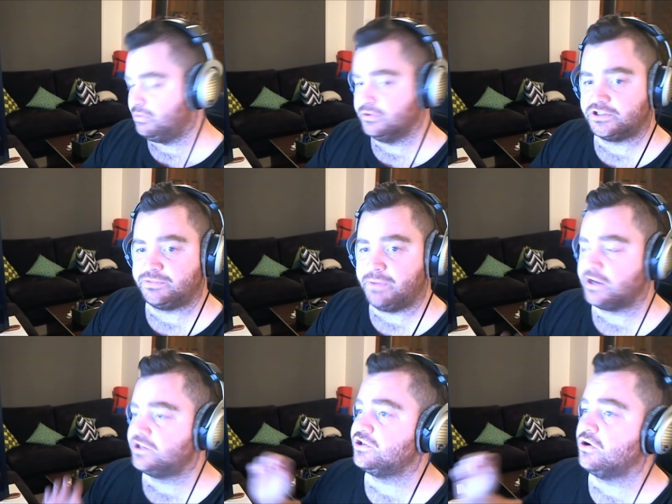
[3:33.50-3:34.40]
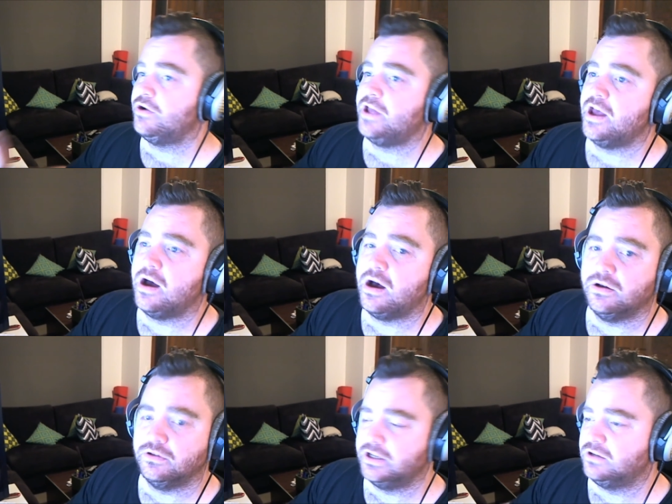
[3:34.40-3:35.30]
specs on our
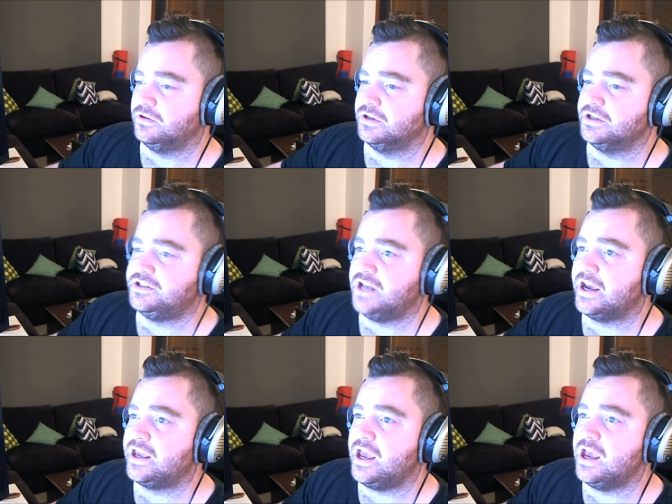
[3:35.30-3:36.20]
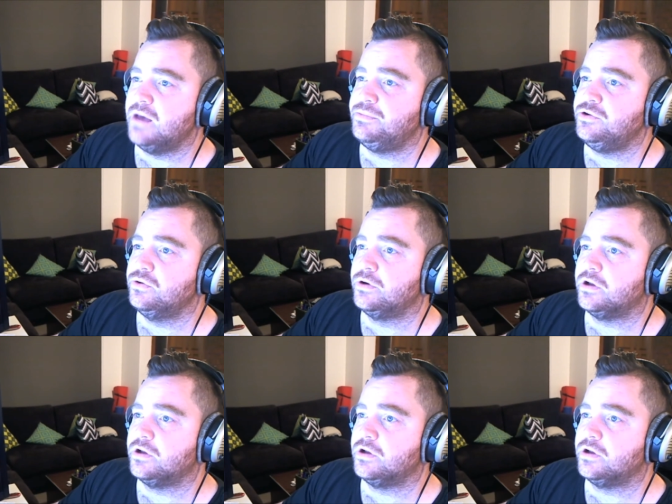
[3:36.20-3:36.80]
little DAC amp unit